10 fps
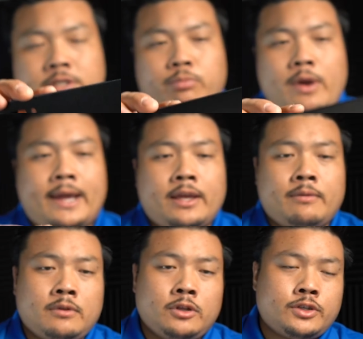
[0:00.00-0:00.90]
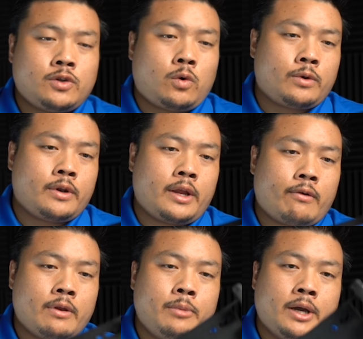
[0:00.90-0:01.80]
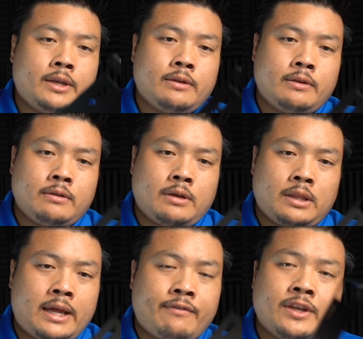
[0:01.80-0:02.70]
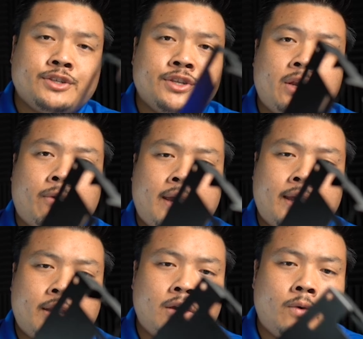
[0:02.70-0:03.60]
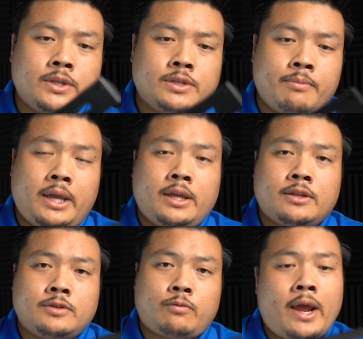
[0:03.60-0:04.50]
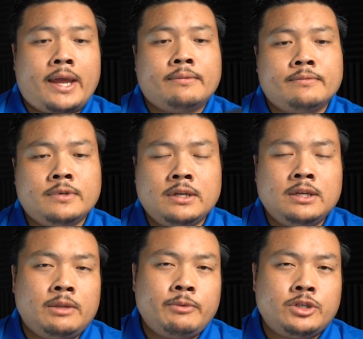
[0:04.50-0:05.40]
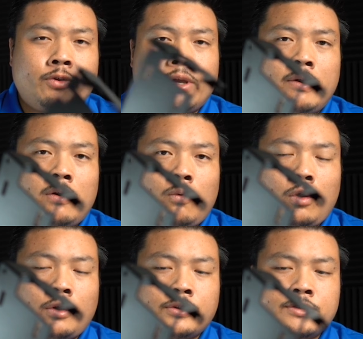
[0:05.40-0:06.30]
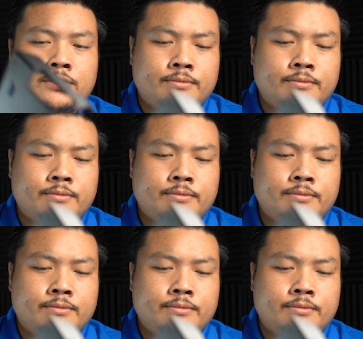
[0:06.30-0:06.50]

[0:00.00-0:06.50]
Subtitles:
bracket looks ordinary, but a lot of engineering had to go into making this right. Let me show you how it works.